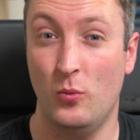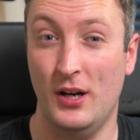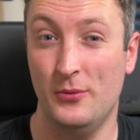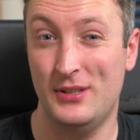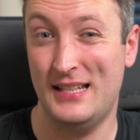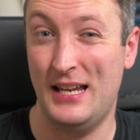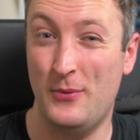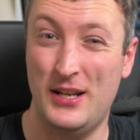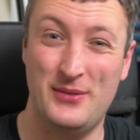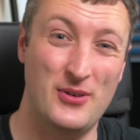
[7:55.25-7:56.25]
I would say
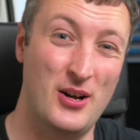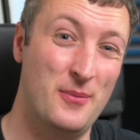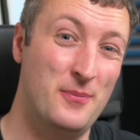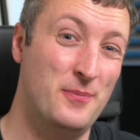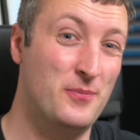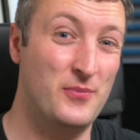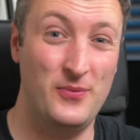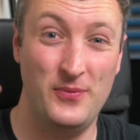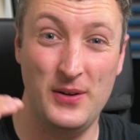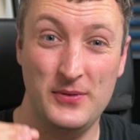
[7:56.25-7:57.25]
went from
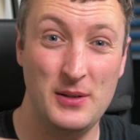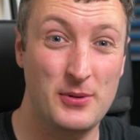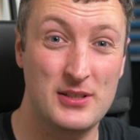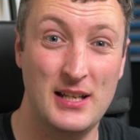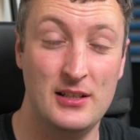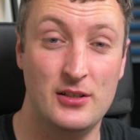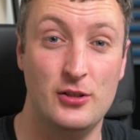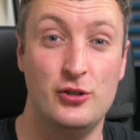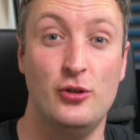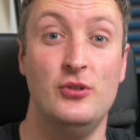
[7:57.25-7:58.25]
50%
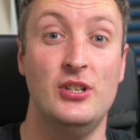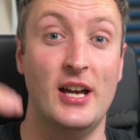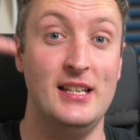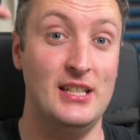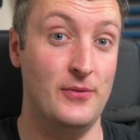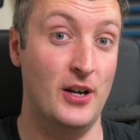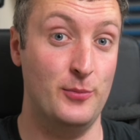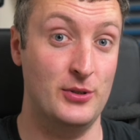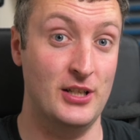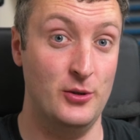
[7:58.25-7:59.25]
to
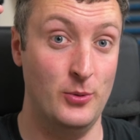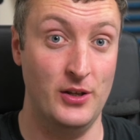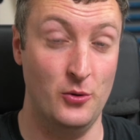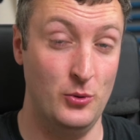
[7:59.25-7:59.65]
95% within a